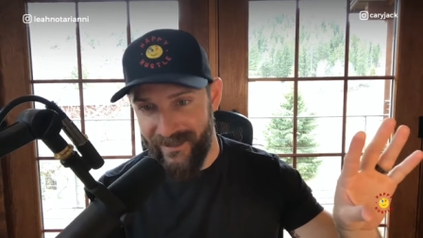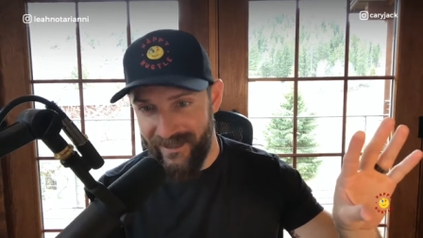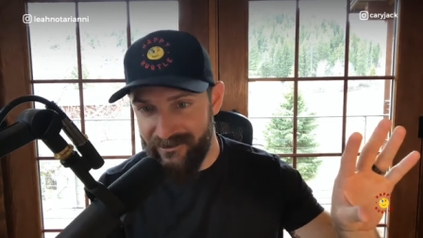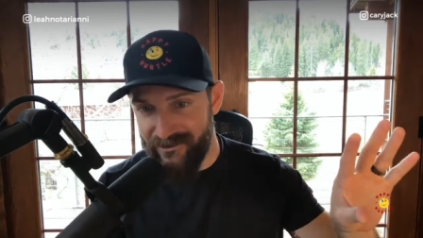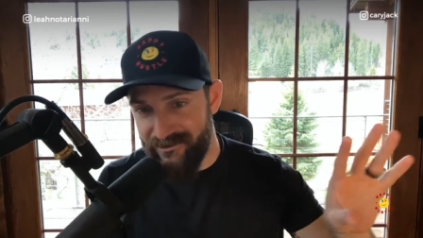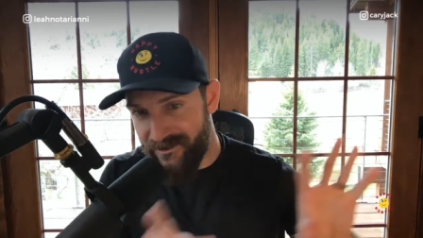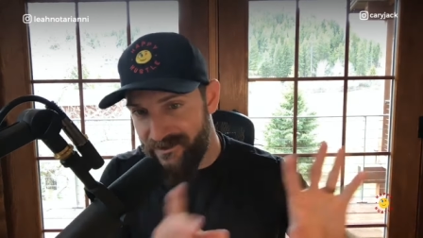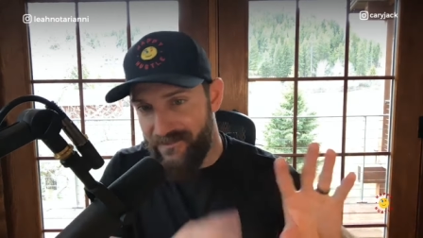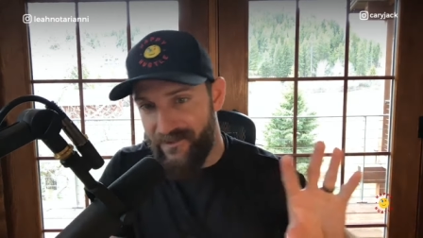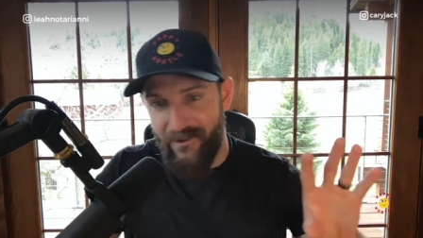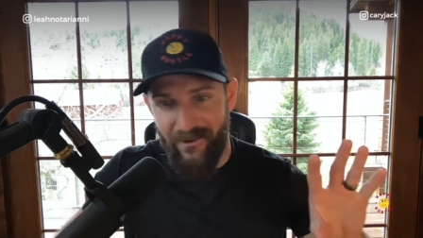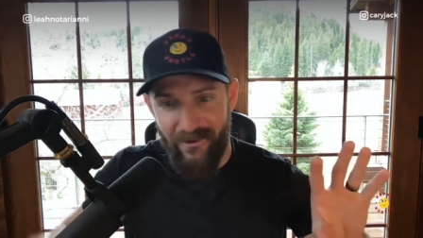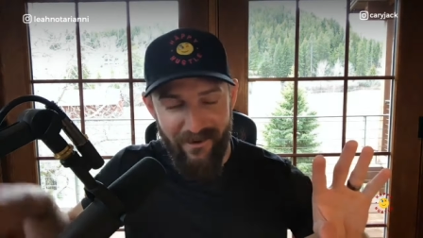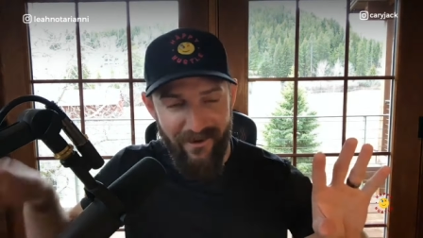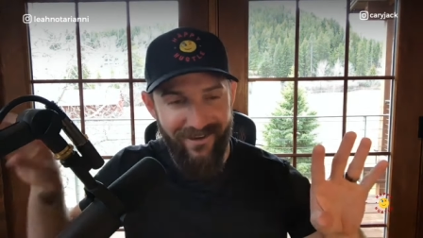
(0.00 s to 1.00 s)
relationship
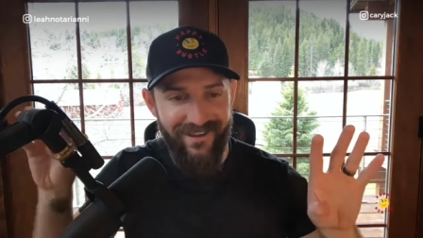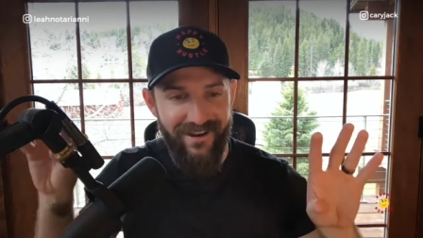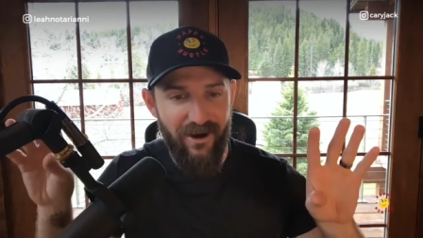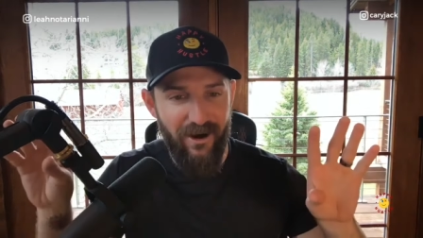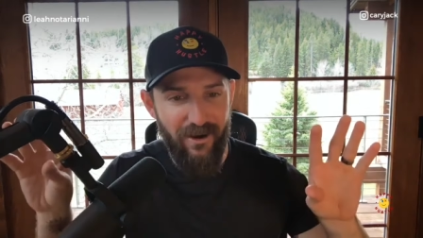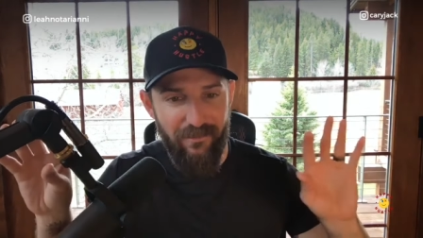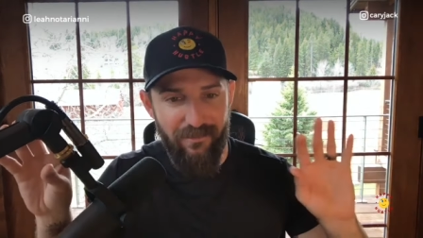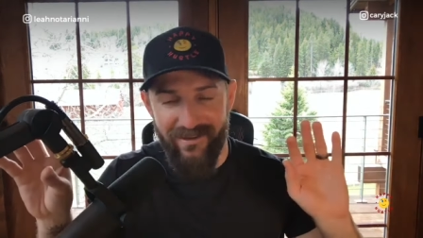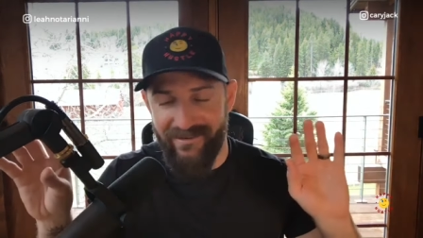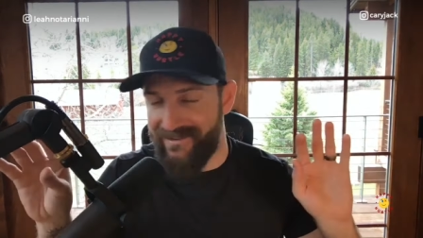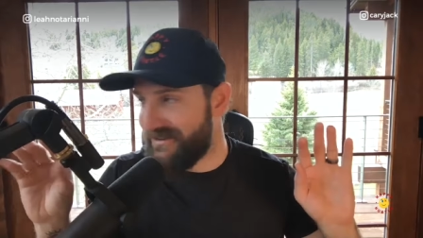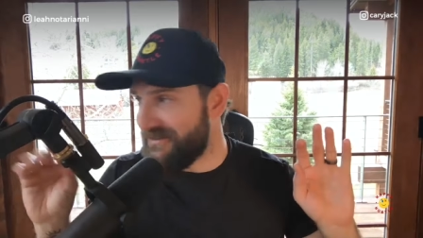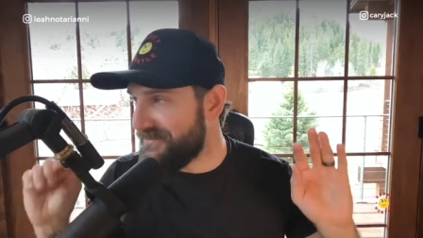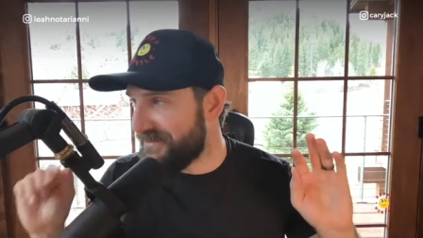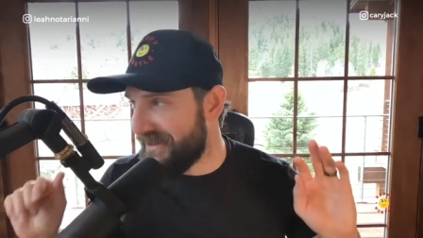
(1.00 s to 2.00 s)
or in our
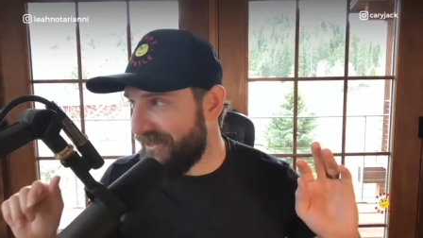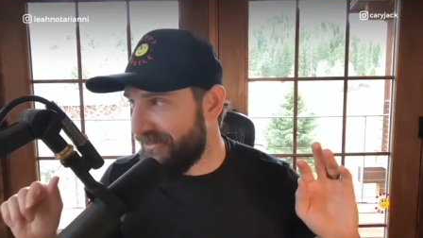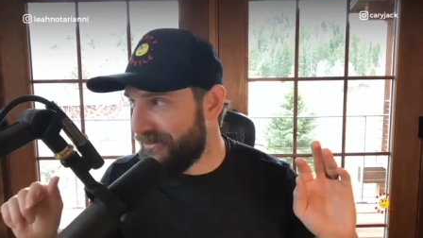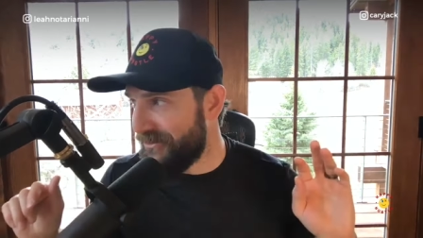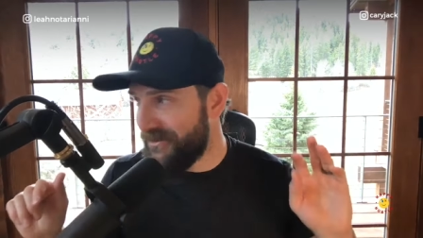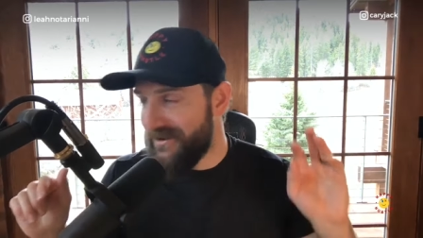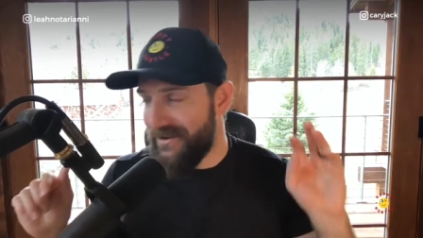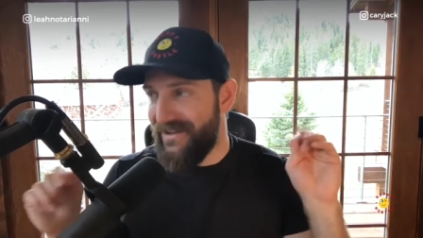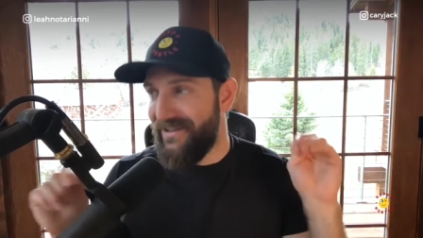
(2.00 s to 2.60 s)
business together?